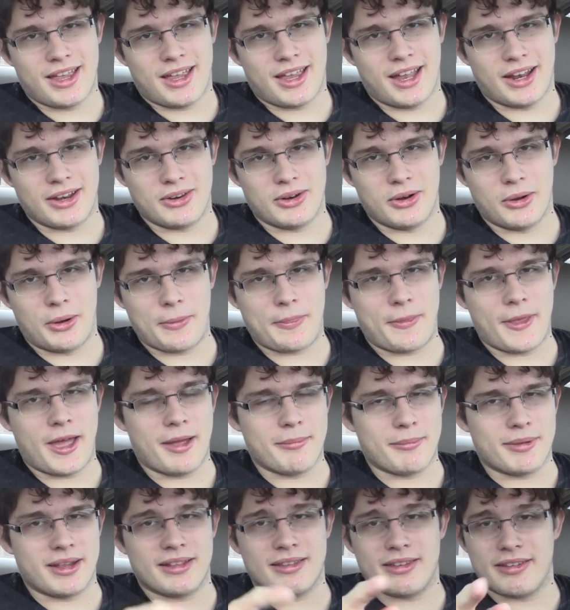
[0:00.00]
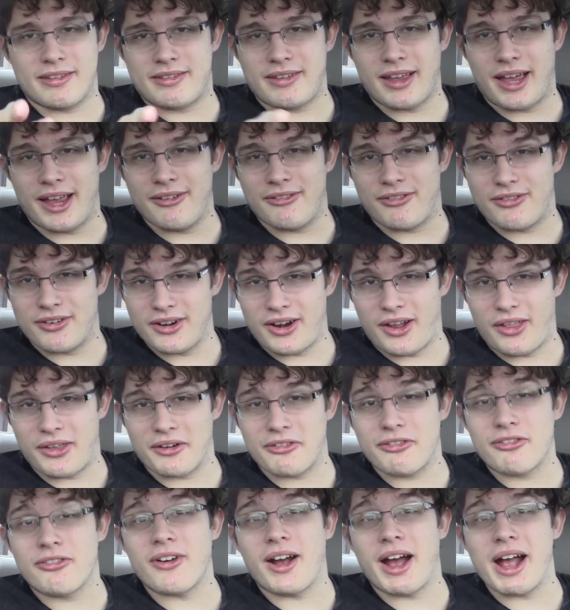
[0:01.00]
And you know what that means, it's time for
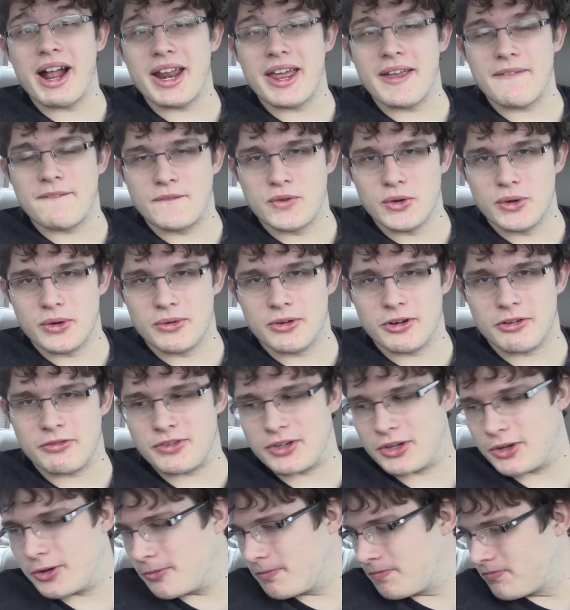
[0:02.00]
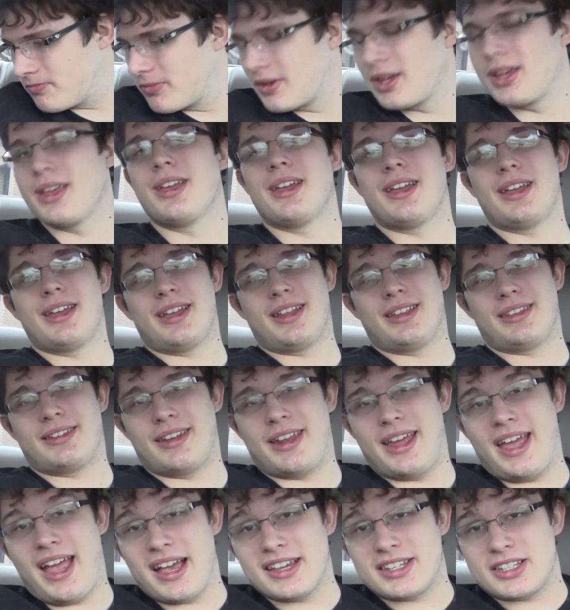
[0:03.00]
another Friday food review.
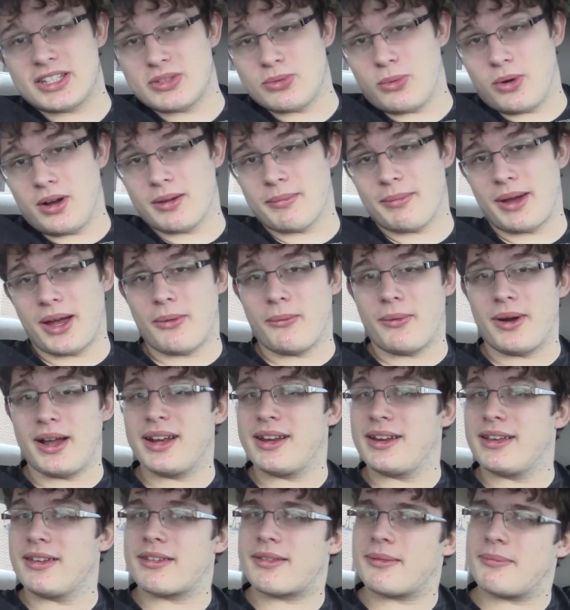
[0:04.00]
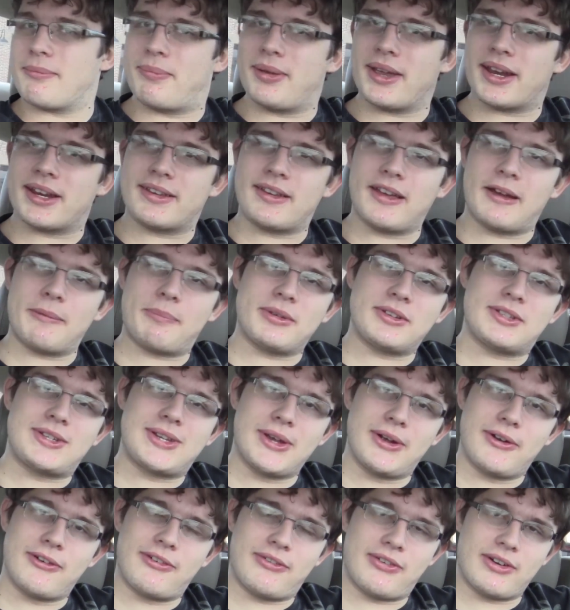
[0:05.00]
Today I swung by Wendy's and picked up a
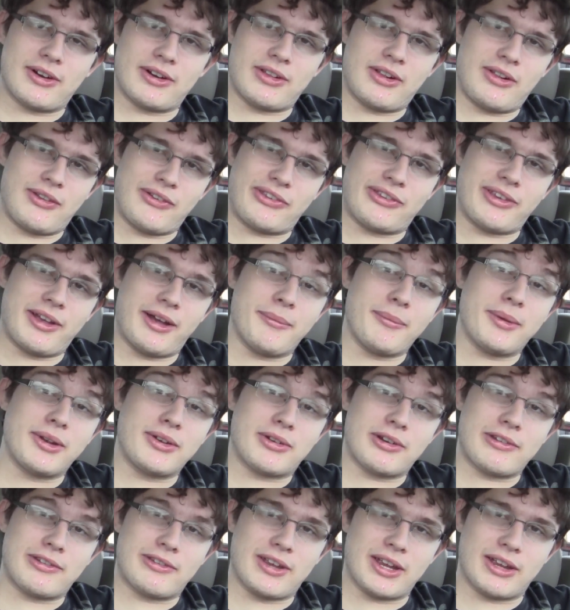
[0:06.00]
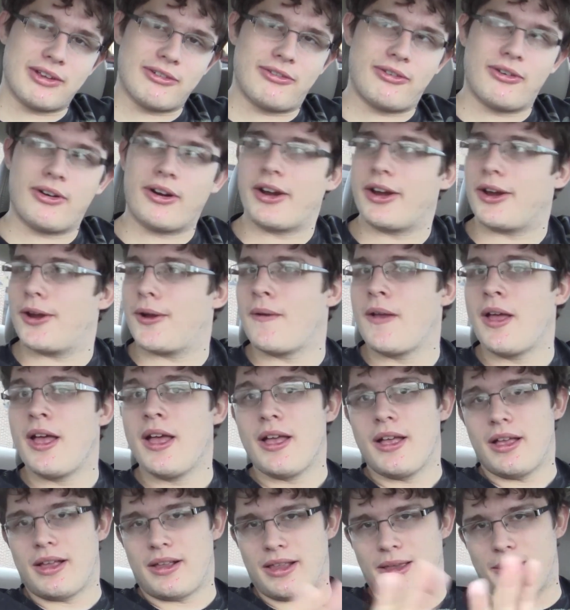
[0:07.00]
2 for a little something interesting for you.
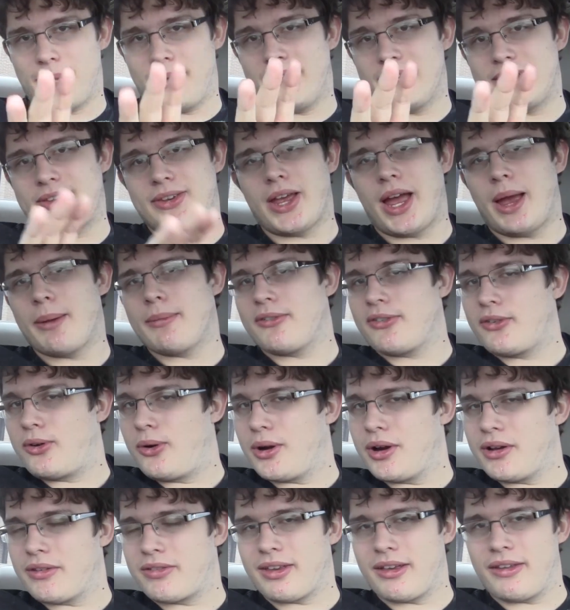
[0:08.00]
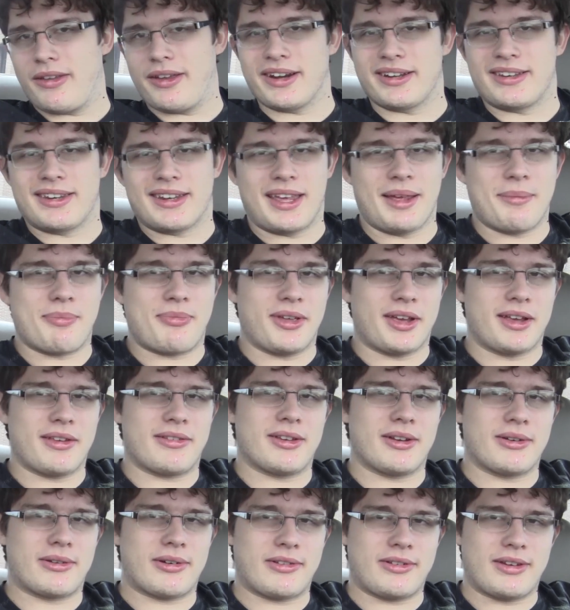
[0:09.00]
Limited time, of course. I like to keep
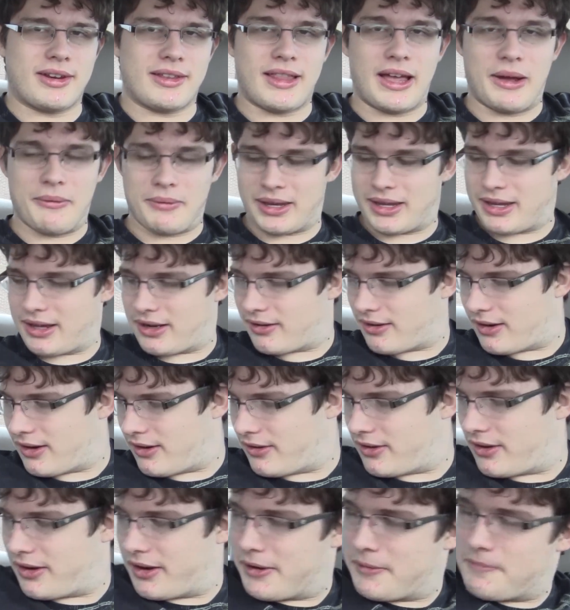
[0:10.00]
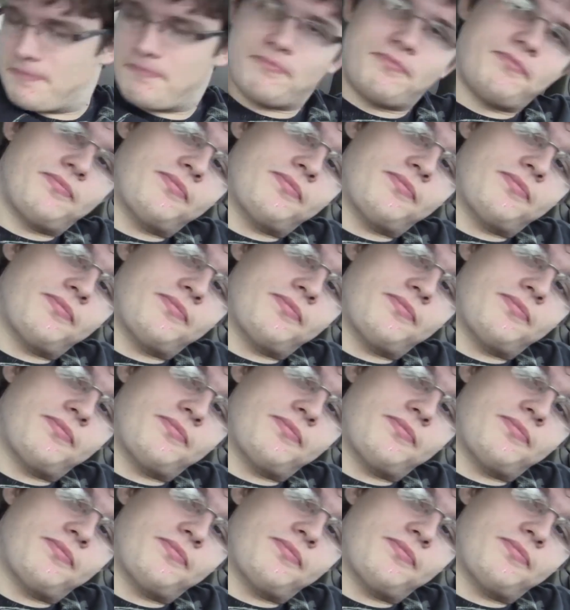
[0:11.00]
things interesting that we get around here.